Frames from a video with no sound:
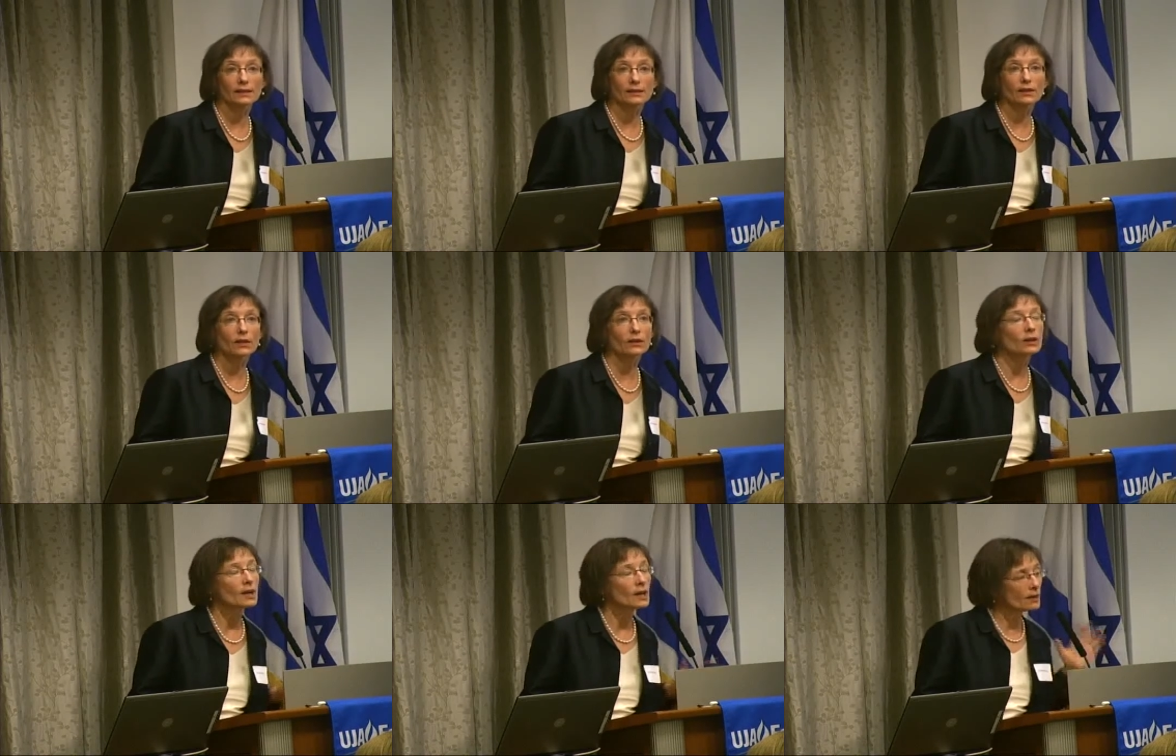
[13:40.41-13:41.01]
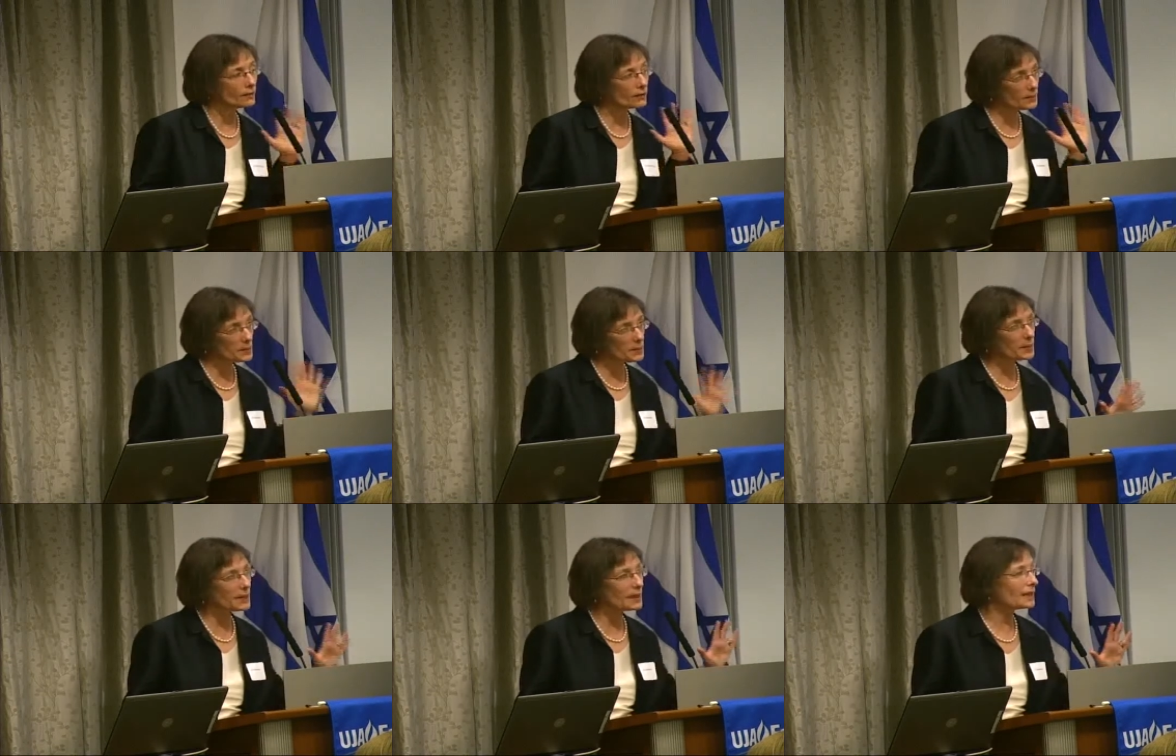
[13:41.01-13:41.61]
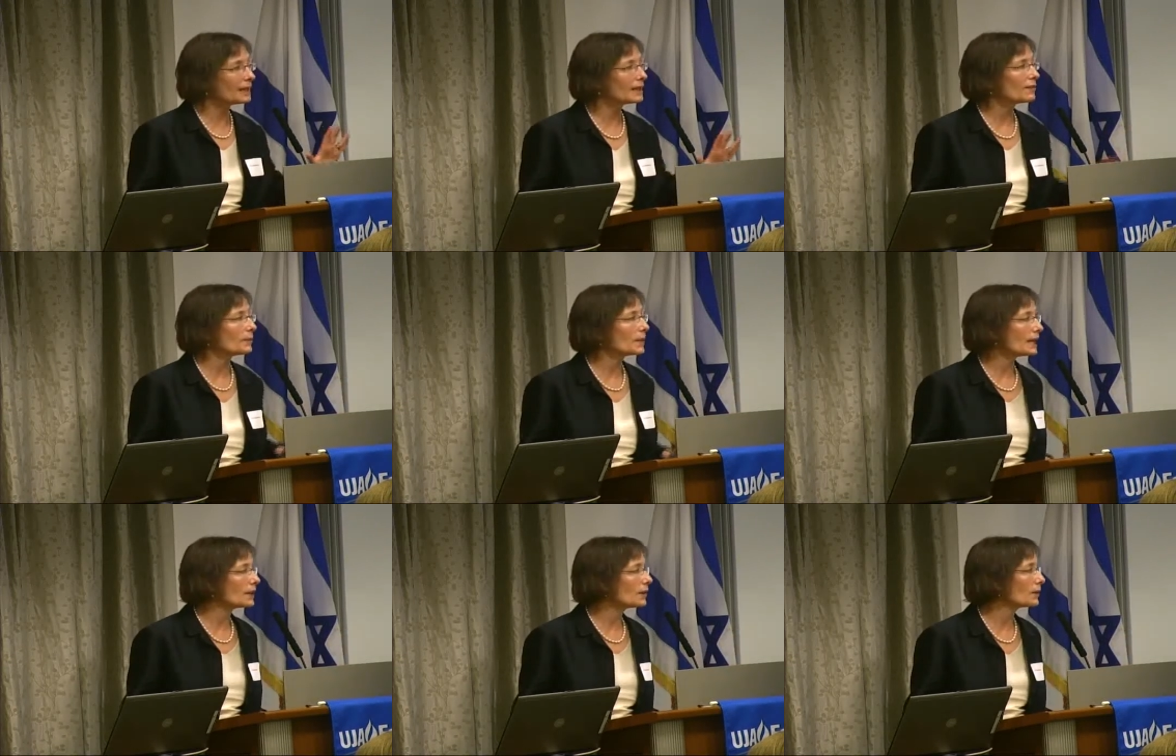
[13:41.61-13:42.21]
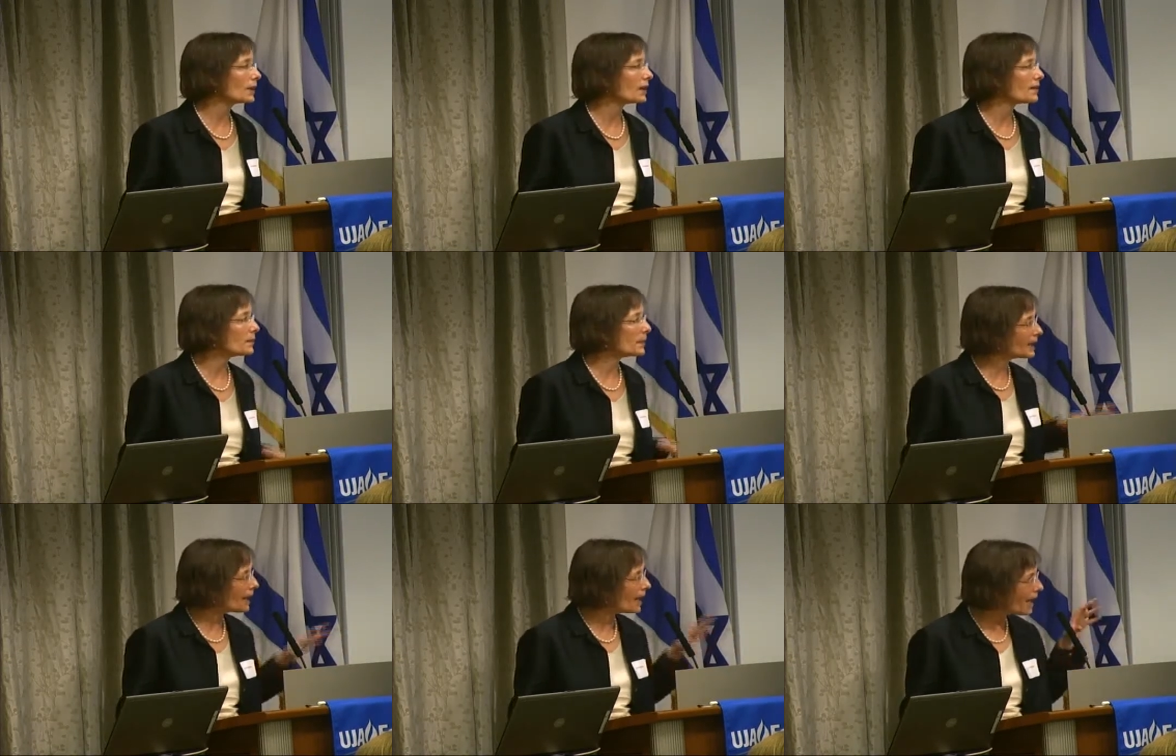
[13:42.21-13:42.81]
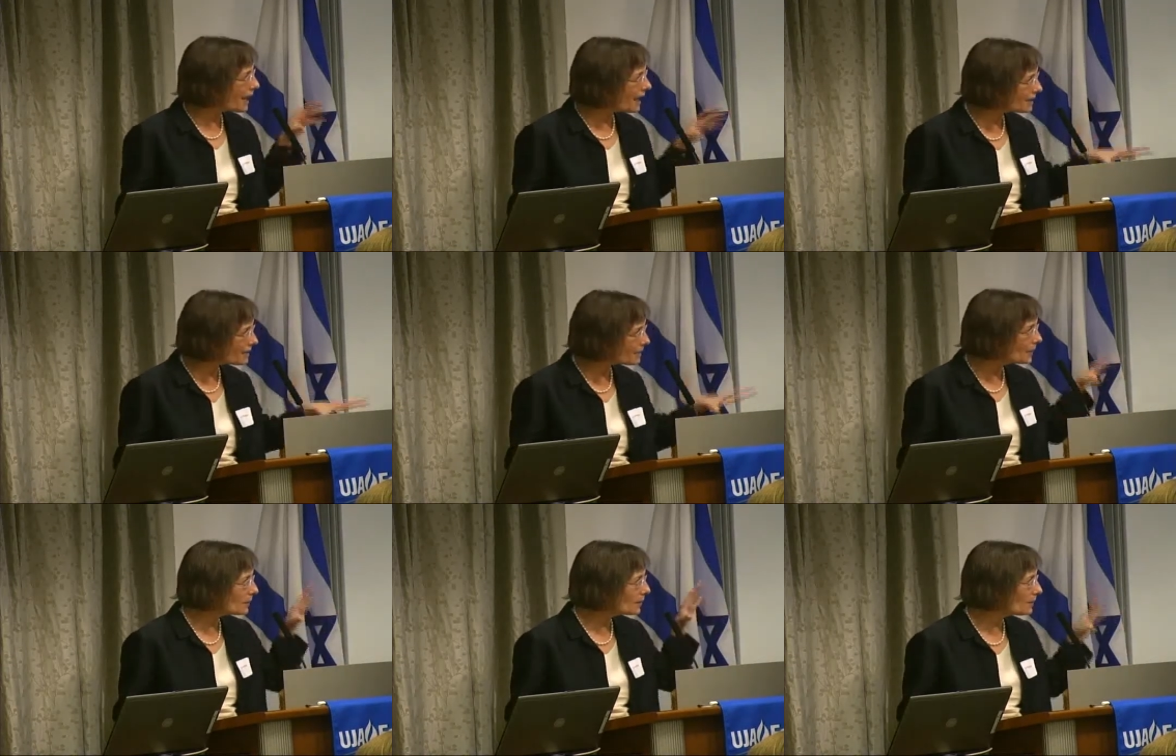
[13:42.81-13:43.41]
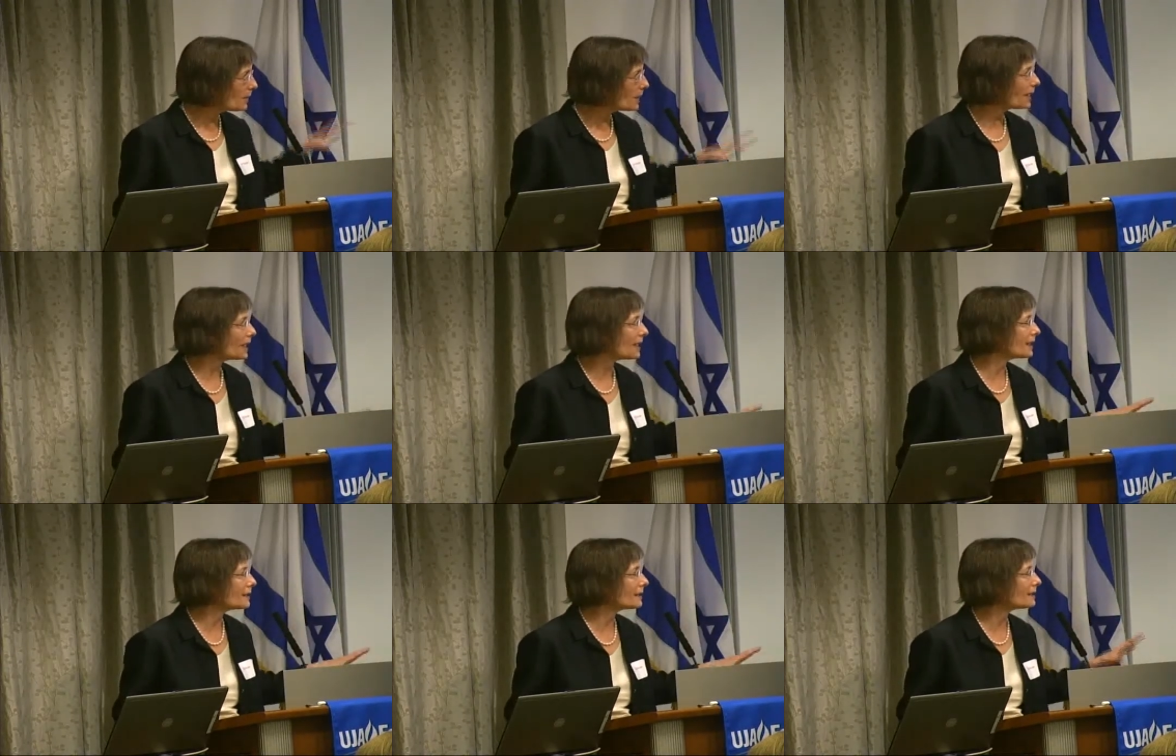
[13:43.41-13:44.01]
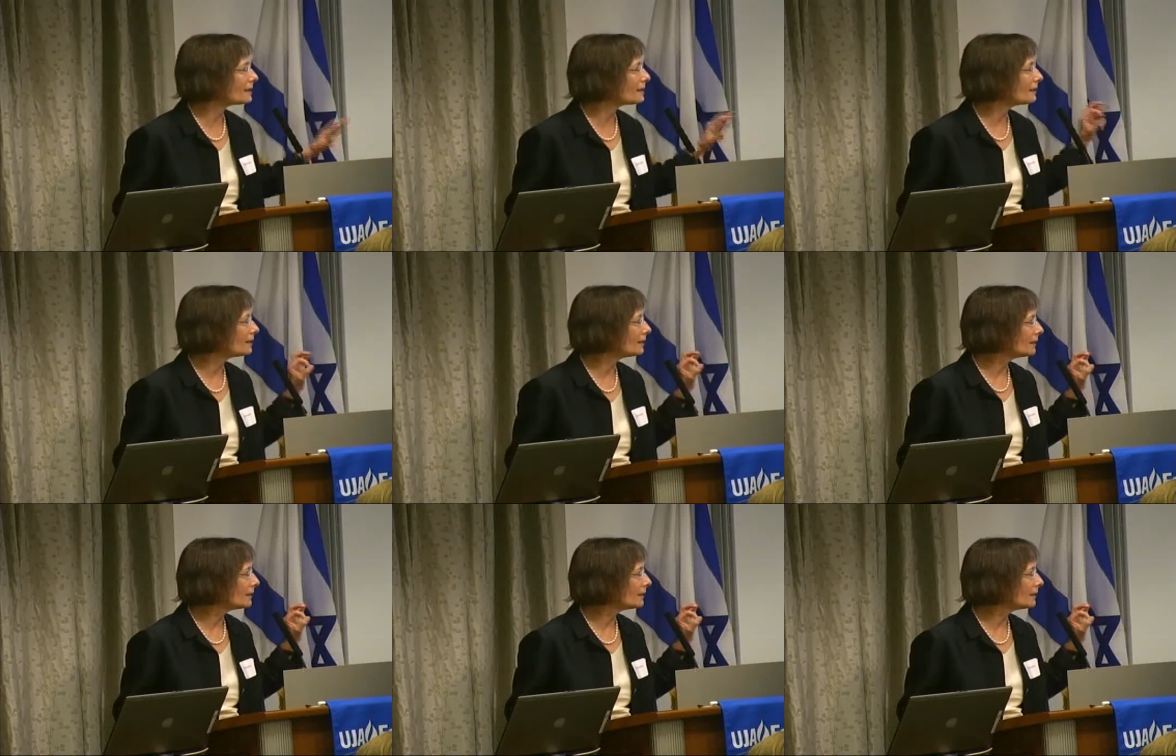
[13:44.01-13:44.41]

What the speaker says: So from the beginning of my career, I've been a hospital-based